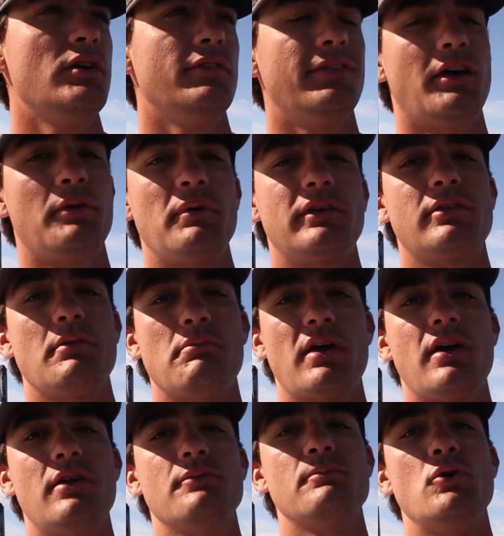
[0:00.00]
that'll make the
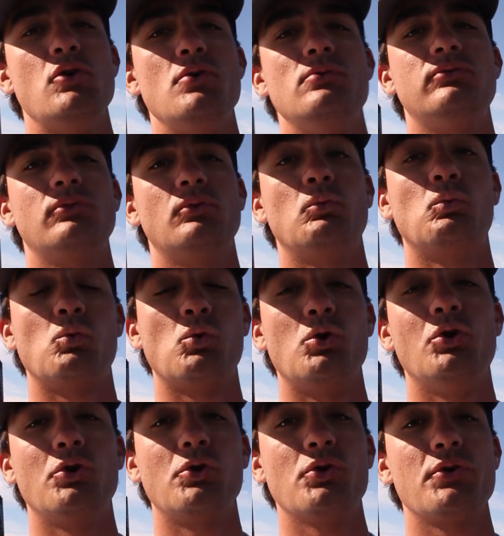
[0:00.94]
bait move
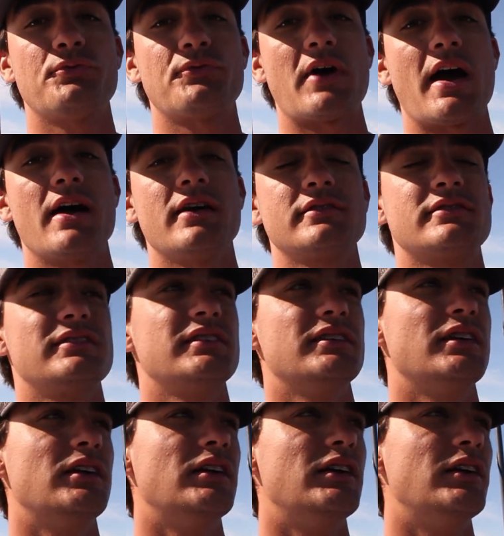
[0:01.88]
really, really fast.
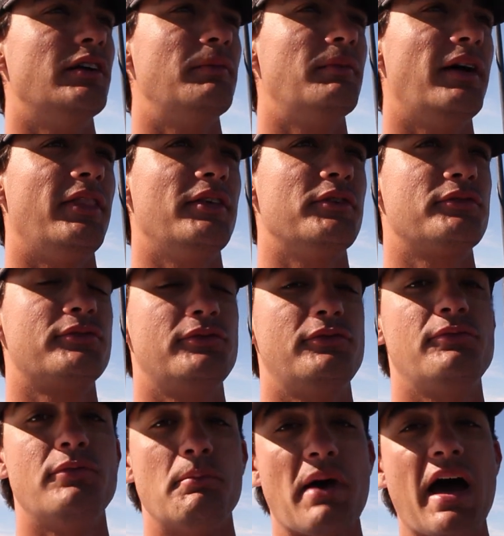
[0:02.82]
Um, and this
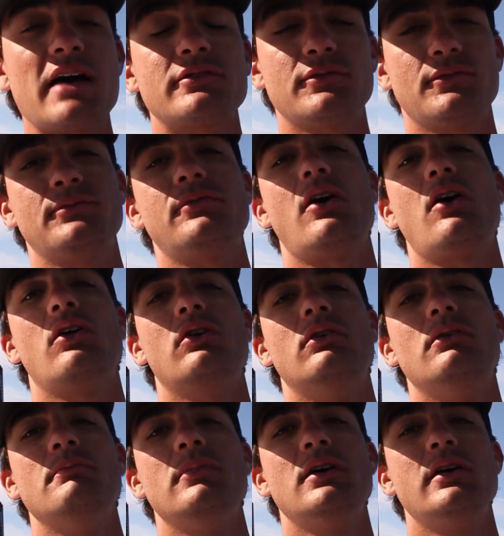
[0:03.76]
the bass will follow
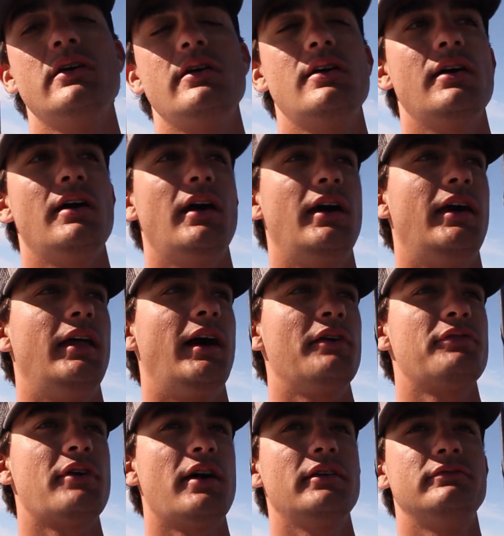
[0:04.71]
them. And
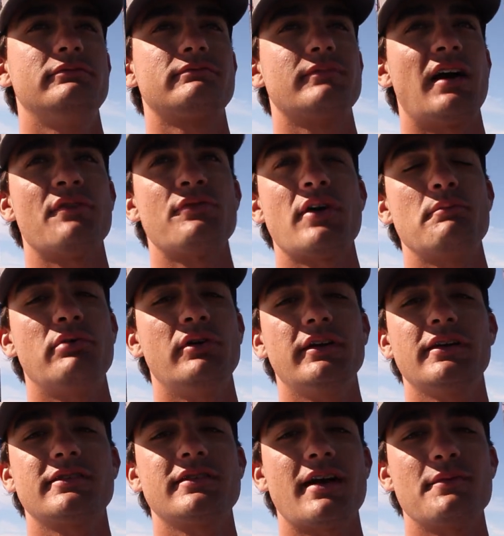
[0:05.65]
I've had I've had
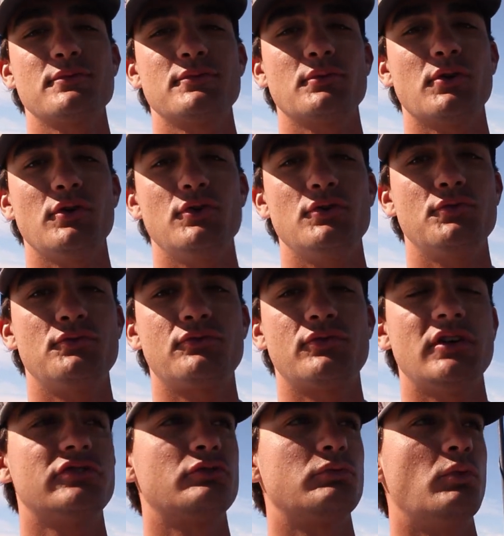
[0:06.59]
plenty of times where you
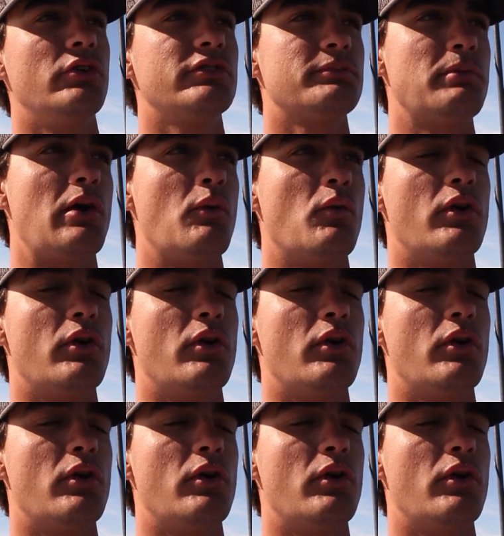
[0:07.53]
fish one spot